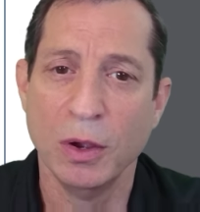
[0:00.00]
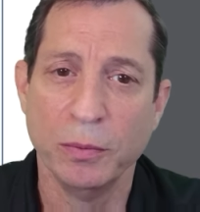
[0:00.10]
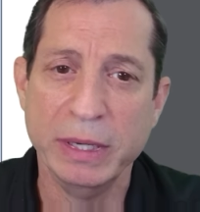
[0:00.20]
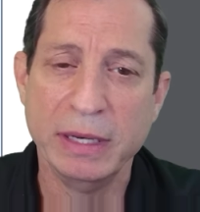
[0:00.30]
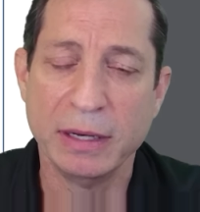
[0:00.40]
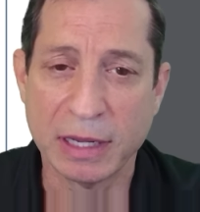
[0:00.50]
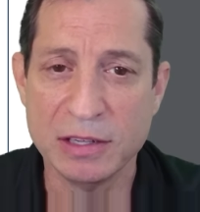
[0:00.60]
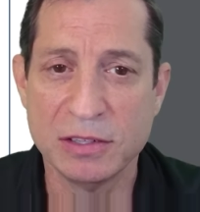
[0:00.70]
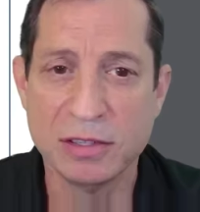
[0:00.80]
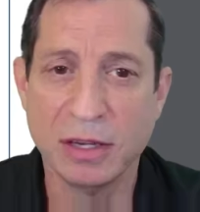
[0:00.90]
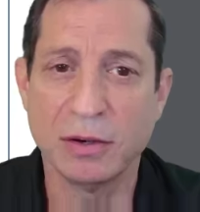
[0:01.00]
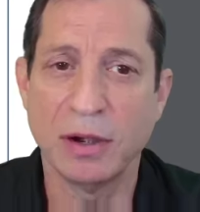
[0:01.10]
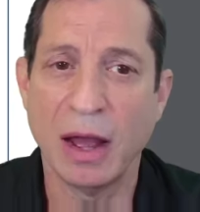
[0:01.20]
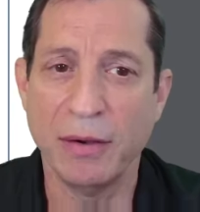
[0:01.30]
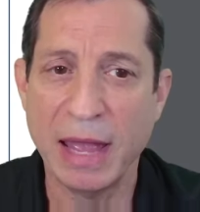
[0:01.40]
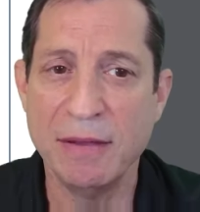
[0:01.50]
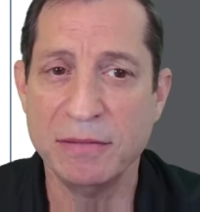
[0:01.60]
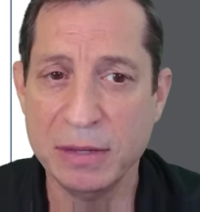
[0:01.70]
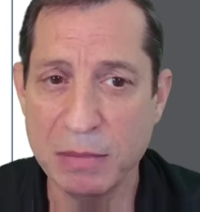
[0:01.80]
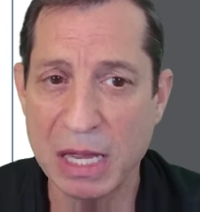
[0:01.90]
we need to consider how
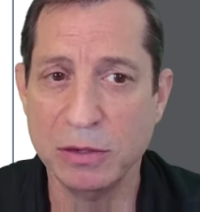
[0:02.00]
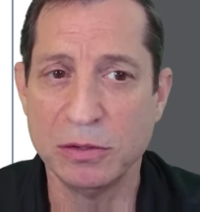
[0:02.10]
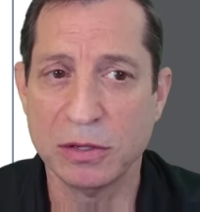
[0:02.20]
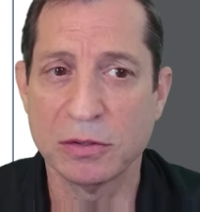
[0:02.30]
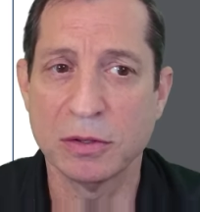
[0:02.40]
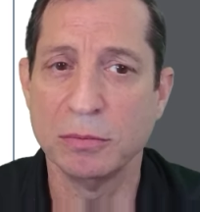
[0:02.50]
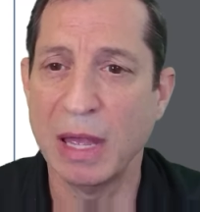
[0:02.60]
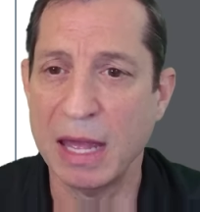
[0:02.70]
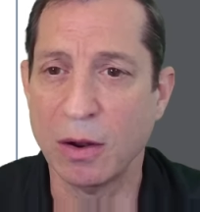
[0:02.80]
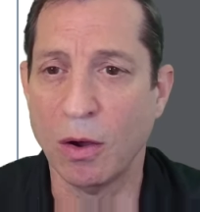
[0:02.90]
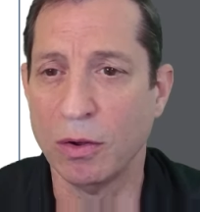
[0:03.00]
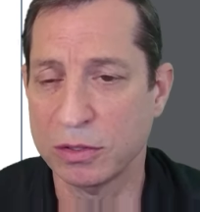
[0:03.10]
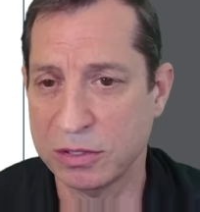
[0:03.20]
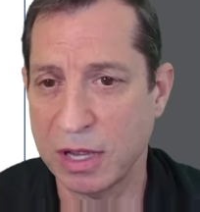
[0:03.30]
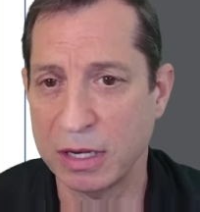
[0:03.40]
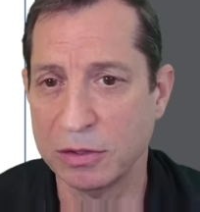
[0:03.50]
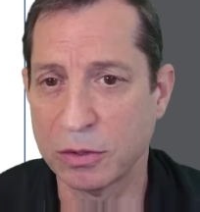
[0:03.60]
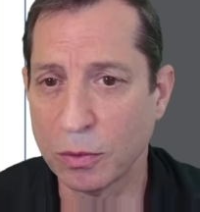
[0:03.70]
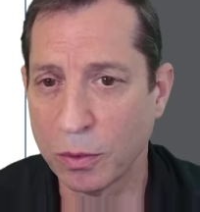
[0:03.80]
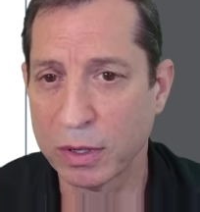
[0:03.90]
MB menu system and all its settings
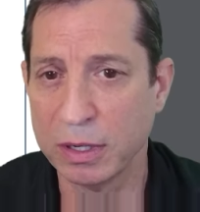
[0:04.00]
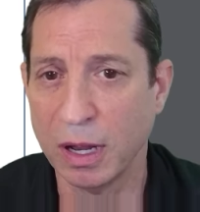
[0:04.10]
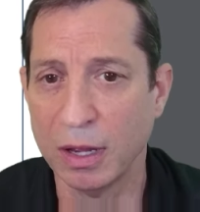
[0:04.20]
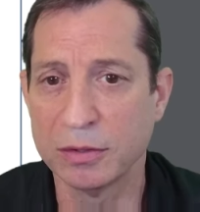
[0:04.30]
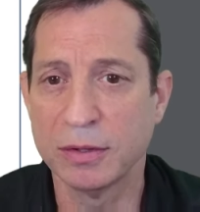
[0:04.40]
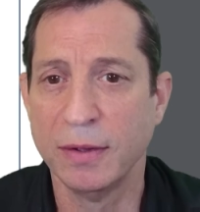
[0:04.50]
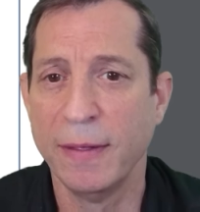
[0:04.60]
are organized.